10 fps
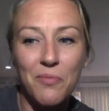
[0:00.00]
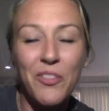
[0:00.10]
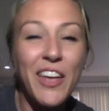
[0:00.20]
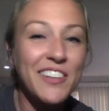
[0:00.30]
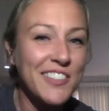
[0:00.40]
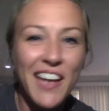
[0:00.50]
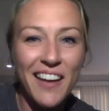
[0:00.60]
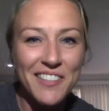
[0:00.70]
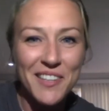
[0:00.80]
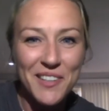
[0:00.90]
they just
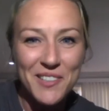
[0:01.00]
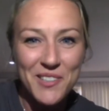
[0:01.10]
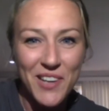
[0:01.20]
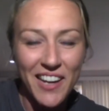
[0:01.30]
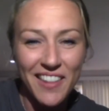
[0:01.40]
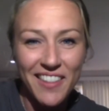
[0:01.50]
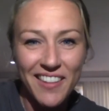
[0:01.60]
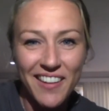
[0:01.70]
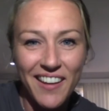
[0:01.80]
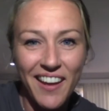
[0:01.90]
add to your strength,
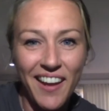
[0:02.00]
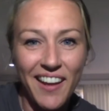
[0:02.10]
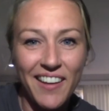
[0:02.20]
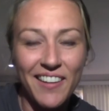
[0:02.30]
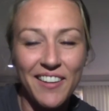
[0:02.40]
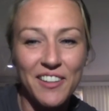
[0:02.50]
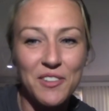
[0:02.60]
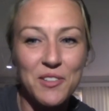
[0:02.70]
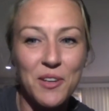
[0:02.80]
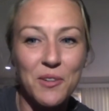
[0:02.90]
and
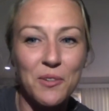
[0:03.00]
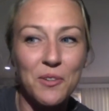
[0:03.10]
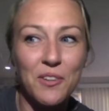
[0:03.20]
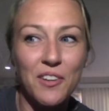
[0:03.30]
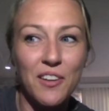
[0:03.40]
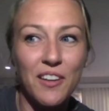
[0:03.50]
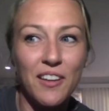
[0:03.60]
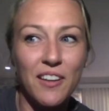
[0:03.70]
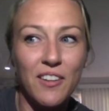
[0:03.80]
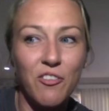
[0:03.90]
you don't
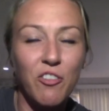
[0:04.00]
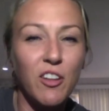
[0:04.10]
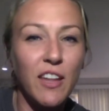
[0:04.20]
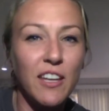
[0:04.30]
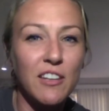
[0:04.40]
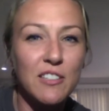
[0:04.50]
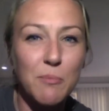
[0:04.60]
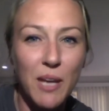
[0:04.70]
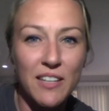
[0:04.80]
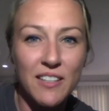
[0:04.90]
feel like you're
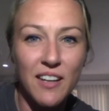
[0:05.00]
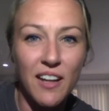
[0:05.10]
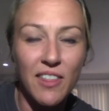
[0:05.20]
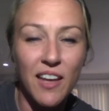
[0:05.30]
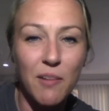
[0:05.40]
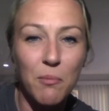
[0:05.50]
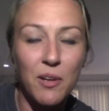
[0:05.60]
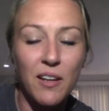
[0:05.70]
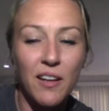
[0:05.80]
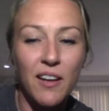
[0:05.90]
dependent on them.
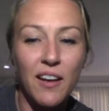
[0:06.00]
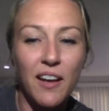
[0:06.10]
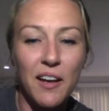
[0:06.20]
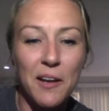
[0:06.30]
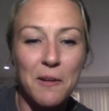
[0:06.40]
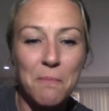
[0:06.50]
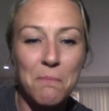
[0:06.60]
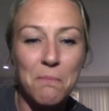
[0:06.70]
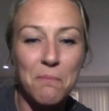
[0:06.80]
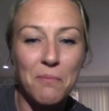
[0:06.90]

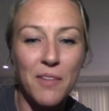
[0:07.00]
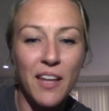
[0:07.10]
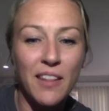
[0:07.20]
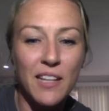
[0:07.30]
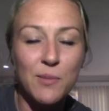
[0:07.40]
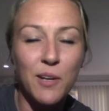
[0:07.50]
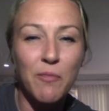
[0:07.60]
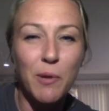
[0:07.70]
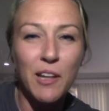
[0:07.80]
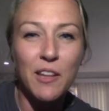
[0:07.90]
And that's one of
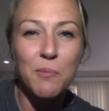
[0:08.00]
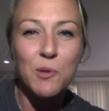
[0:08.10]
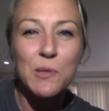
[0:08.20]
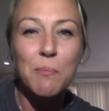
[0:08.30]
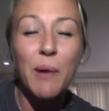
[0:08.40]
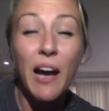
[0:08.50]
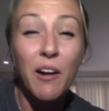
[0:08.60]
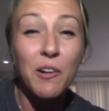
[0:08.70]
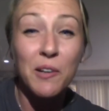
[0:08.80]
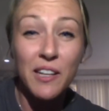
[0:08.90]
probably the most
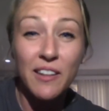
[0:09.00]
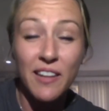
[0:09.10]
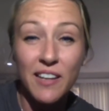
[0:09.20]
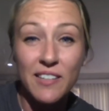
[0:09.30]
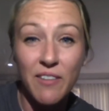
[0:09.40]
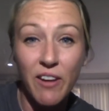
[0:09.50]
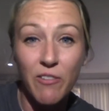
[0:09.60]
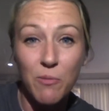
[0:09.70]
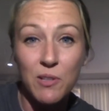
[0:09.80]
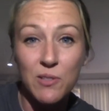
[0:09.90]
empowering things I've
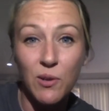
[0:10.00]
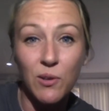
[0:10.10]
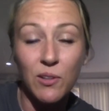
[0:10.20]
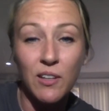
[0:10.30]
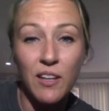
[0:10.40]
ever been told.